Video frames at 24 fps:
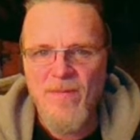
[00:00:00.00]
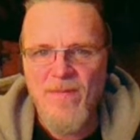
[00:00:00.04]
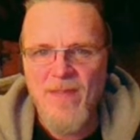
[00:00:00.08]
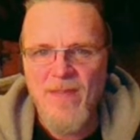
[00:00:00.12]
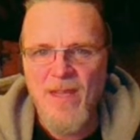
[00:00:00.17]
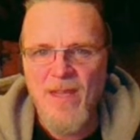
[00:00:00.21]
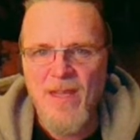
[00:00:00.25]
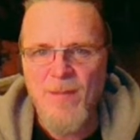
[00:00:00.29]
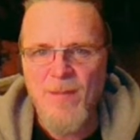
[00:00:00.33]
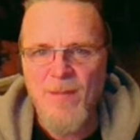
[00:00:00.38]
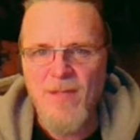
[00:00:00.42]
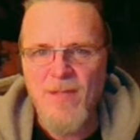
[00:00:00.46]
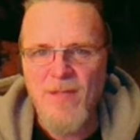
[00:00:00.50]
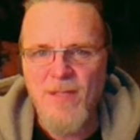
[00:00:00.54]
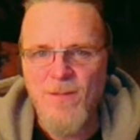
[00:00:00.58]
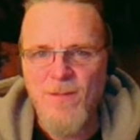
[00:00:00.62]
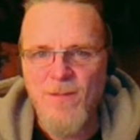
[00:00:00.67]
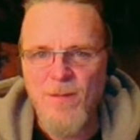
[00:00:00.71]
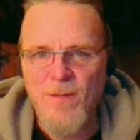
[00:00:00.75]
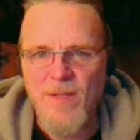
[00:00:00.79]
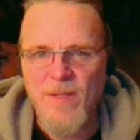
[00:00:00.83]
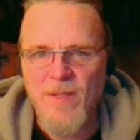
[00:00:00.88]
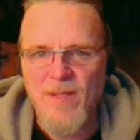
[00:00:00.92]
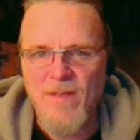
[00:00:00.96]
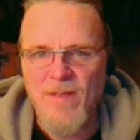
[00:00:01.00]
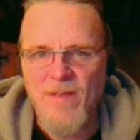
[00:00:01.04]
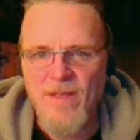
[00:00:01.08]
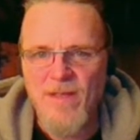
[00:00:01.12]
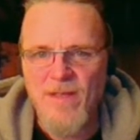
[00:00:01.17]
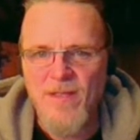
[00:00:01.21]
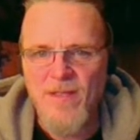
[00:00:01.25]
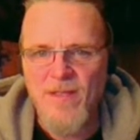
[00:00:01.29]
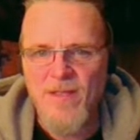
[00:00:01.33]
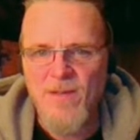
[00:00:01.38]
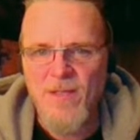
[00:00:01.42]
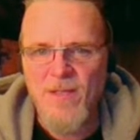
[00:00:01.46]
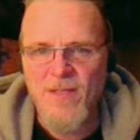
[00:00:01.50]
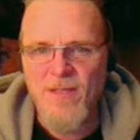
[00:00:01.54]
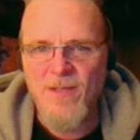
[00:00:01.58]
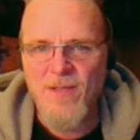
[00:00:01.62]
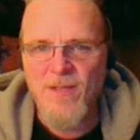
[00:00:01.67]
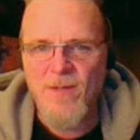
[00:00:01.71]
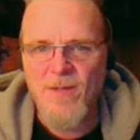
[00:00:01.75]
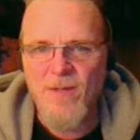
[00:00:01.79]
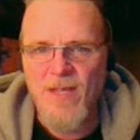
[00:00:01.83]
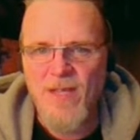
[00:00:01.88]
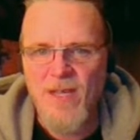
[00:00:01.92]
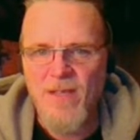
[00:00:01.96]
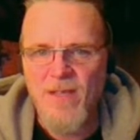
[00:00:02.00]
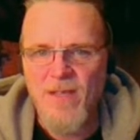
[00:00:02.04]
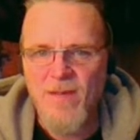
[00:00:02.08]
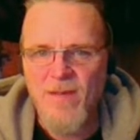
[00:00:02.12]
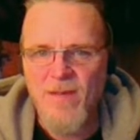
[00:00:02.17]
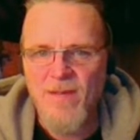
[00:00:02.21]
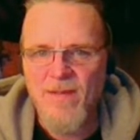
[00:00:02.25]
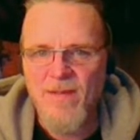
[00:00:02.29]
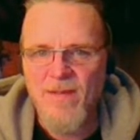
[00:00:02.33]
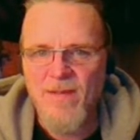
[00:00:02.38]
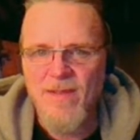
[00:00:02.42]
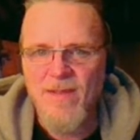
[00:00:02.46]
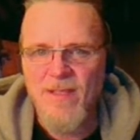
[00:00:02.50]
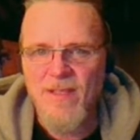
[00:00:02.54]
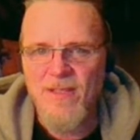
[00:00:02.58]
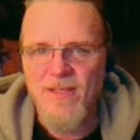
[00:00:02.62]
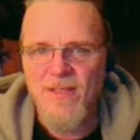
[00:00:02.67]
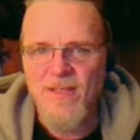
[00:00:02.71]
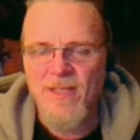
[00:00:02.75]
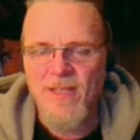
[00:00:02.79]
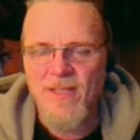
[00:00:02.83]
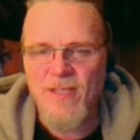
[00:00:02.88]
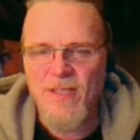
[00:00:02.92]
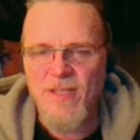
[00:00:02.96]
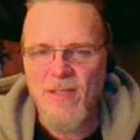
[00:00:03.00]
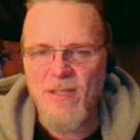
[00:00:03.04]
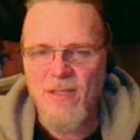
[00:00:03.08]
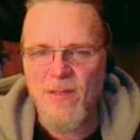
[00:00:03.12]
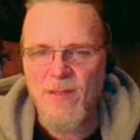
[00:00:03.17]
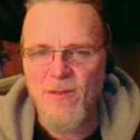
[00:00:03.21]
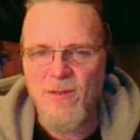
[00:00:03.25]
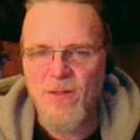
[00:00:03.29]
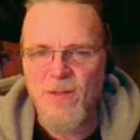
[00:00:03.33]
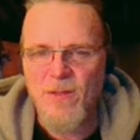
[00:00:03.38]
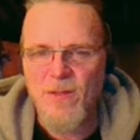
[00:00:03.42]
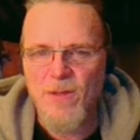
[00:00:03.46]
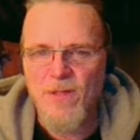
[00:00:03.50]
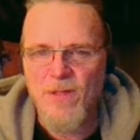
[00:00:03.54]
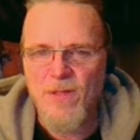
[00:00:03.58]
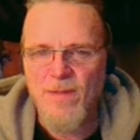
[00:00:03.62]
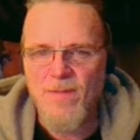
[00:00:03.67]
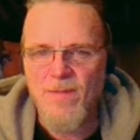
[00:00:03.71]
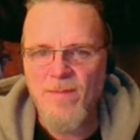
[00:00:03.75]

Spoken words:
I mean, that's pretty, that's okay. That's a nice little token.